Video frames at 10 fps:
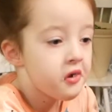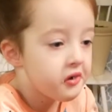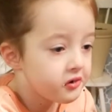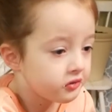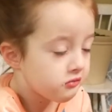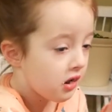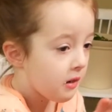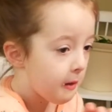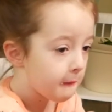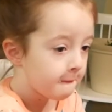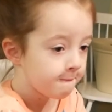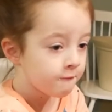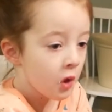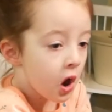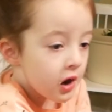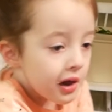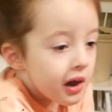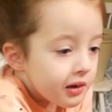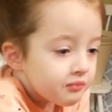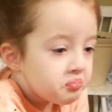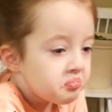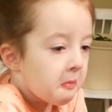She's going to sleep really good.